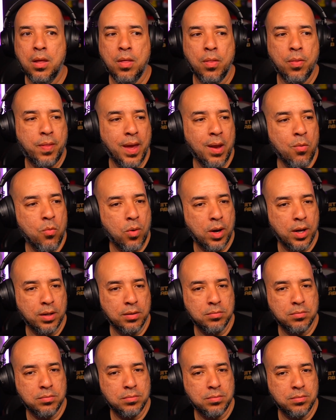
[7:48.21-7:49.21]
Then what?
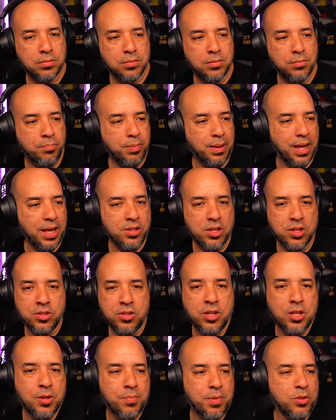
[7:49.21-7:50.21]
PlayStation
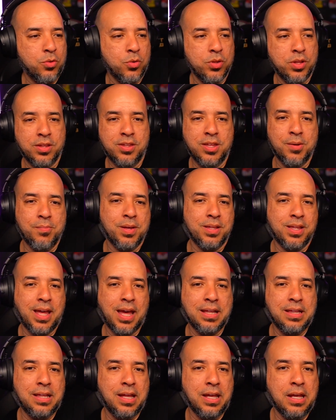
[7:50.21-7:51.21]
going to be doing the same
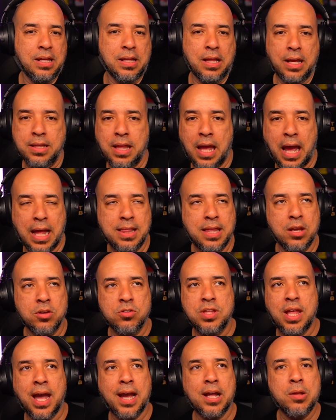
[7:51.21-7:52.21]
exact thing? Like
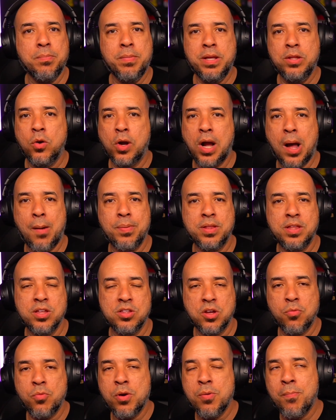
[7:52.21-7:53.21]
there's not going to be no
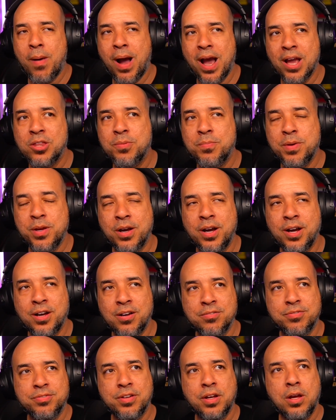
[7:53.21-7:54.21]
competition. It reminds me
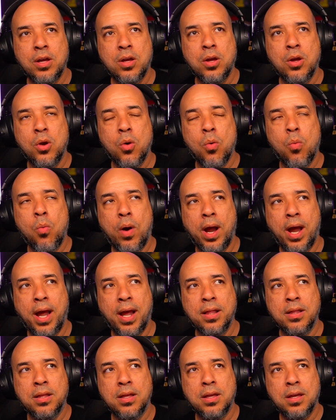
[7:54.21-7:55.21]
of
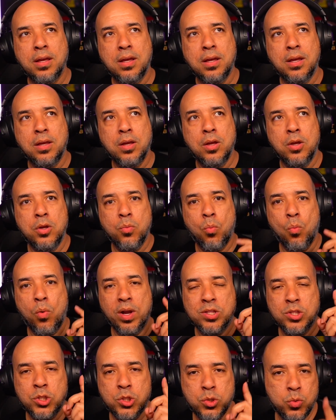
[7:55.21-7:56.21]
when
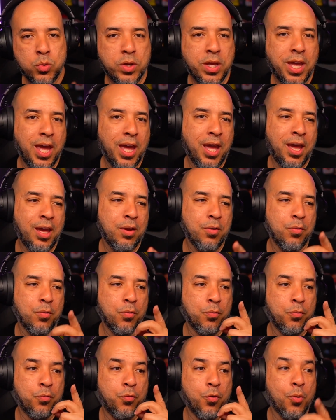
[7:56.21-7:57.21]
2K
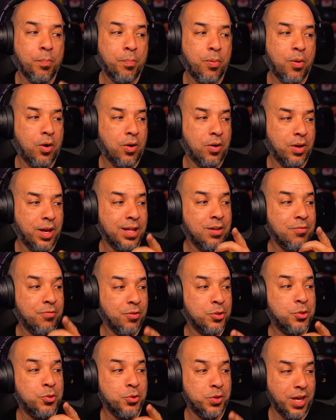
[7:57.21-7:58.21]
football,
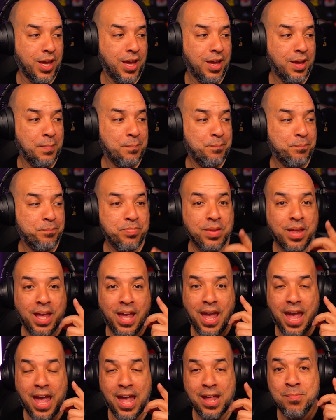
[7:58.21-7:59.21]
NFL 2K,
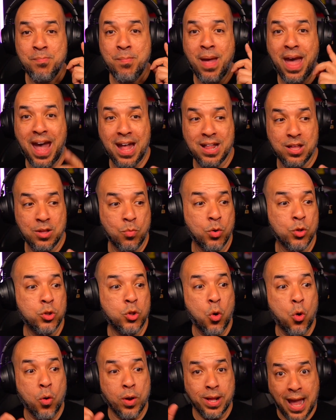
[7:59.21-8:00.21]
and Madden was
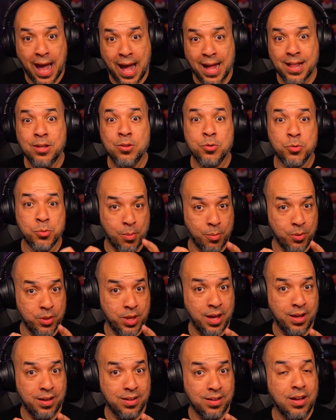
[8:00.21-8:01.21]
going at it. Remember
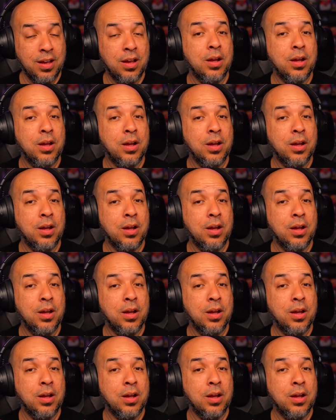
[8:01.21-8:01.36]
that?